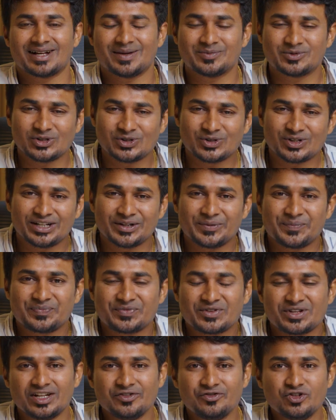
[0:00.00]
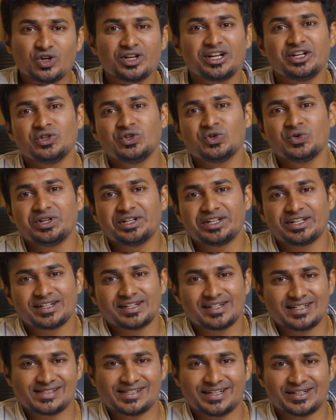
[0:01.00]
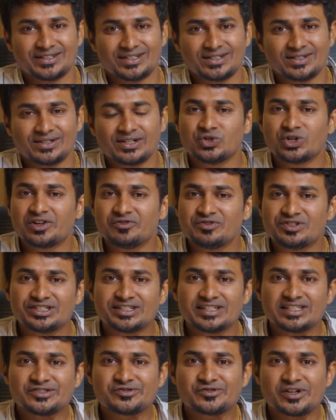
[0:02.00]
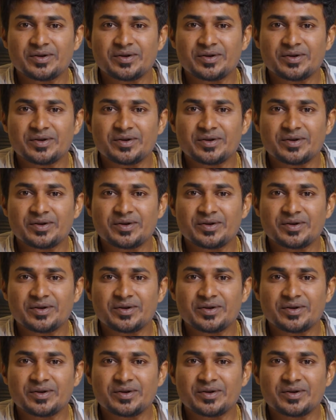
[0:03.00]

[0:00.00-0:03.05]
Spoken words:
Absolutely. If you are a new interior designer, you can visit us